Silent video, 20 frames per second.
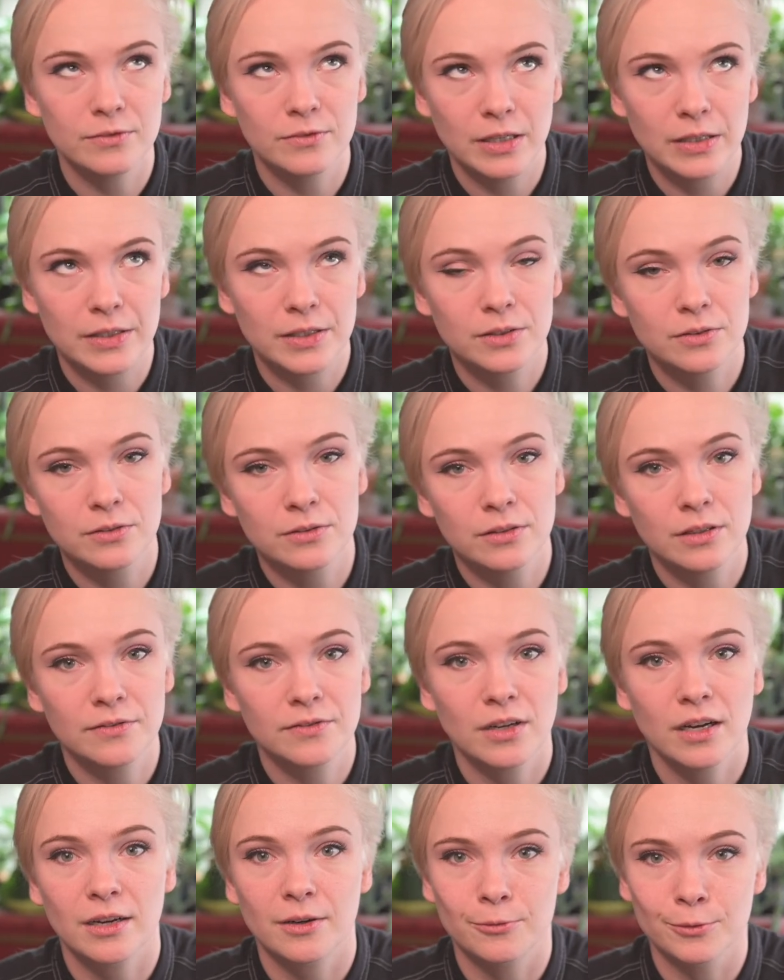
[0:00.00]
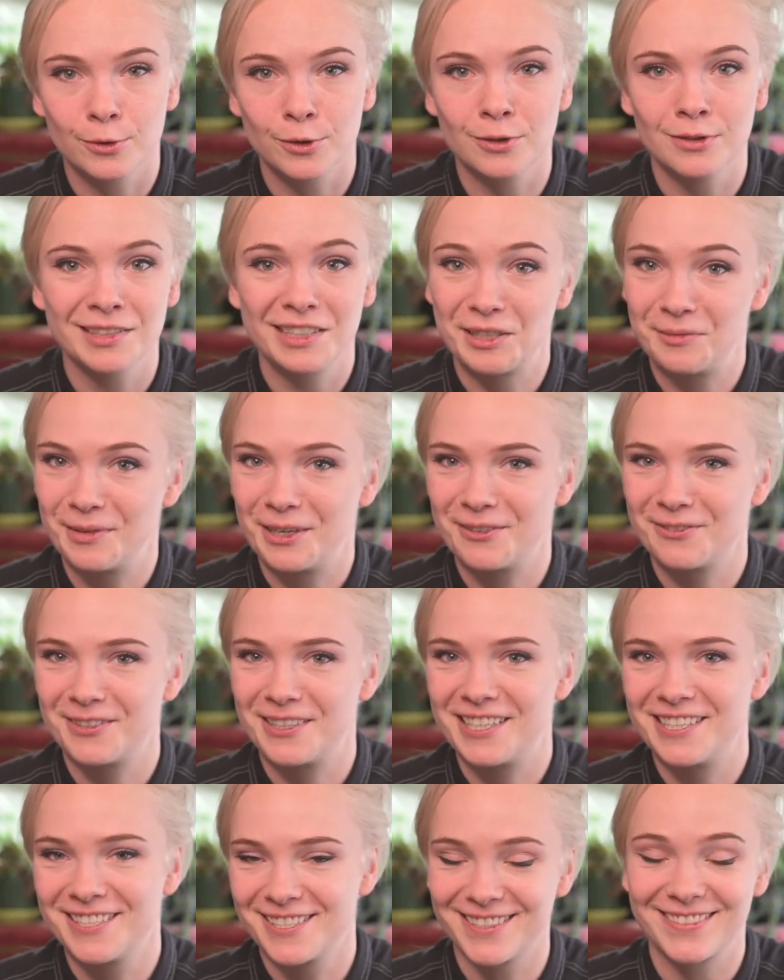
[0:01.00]
Very cool, I've got a roll in my
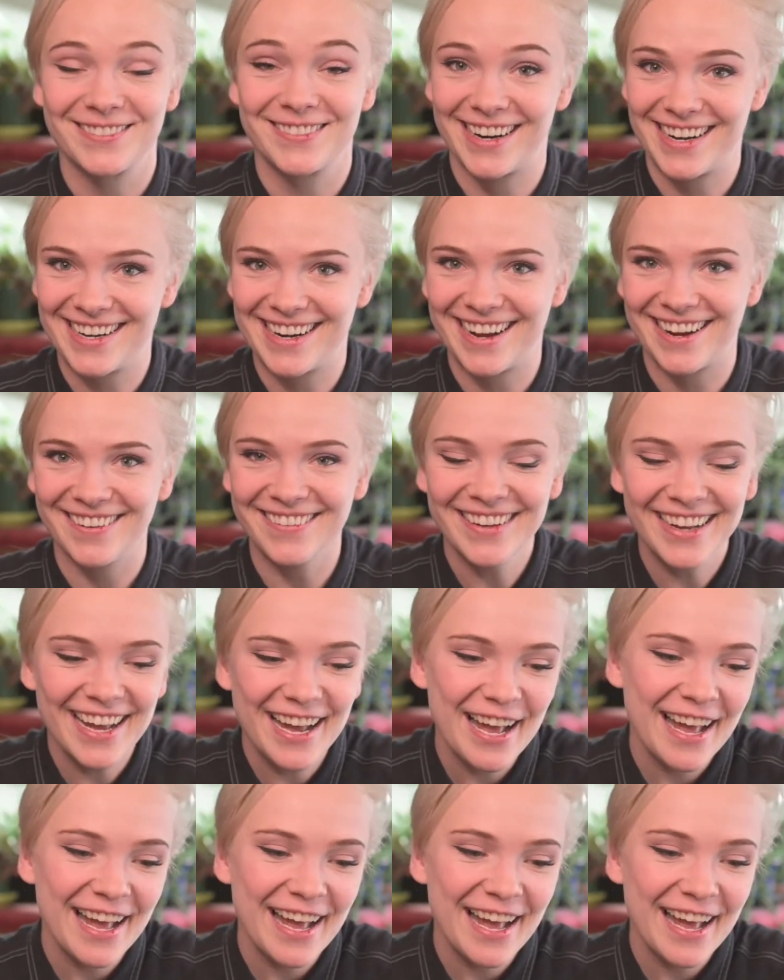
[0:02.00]
fridge right now.